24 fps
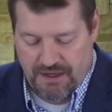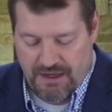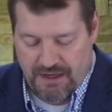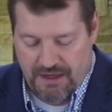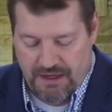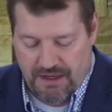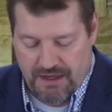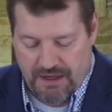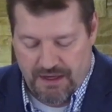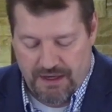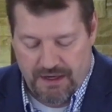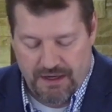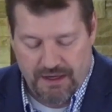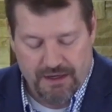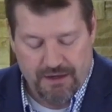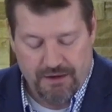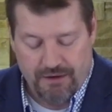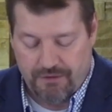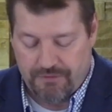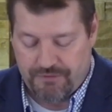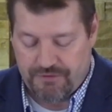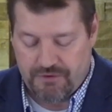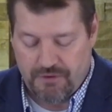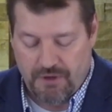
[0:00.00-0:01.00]
in
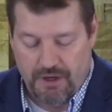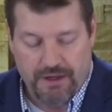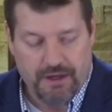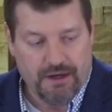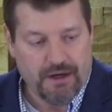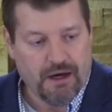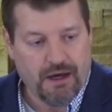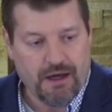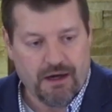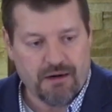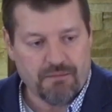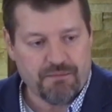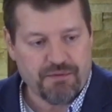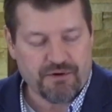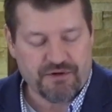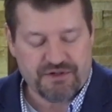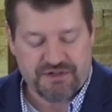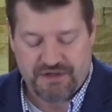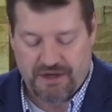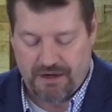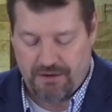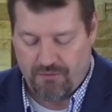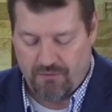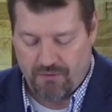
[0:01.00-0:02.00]
a, in a
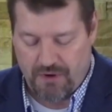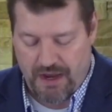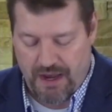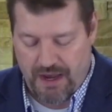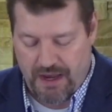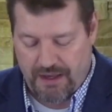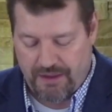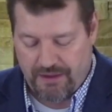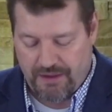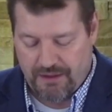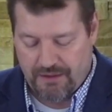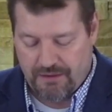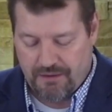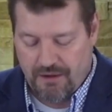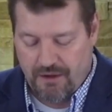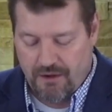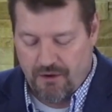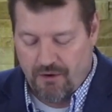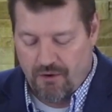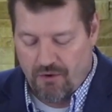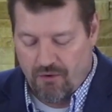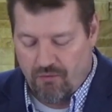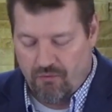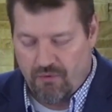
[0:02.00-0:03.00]
100% way,
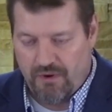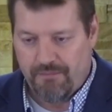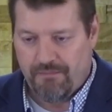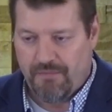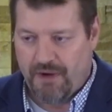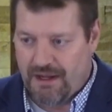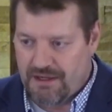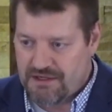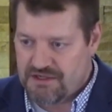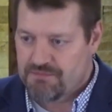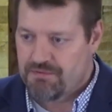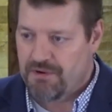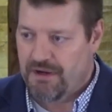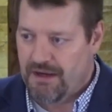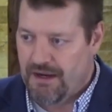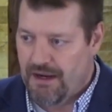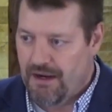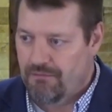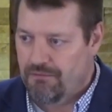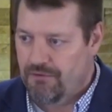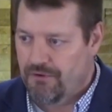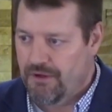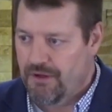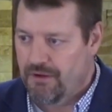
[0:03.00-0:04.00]
then we must be
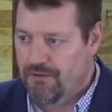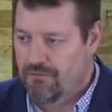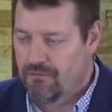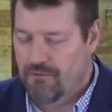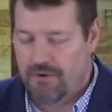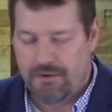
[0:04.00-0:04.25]
able to, we